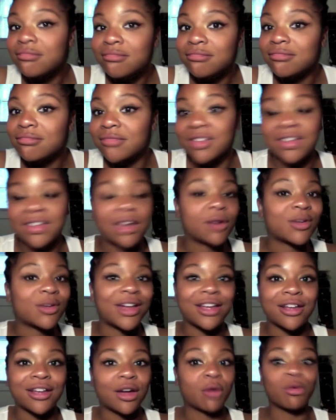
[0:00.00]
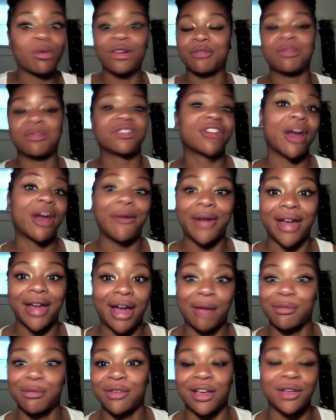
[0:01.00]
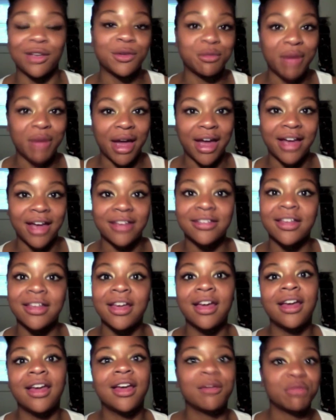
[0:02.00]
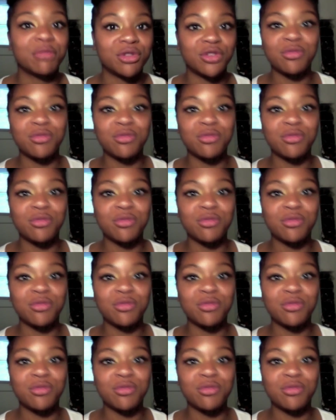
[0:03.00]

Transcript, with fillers: because I don't like, I don't waste my shower caps. I use bags. But two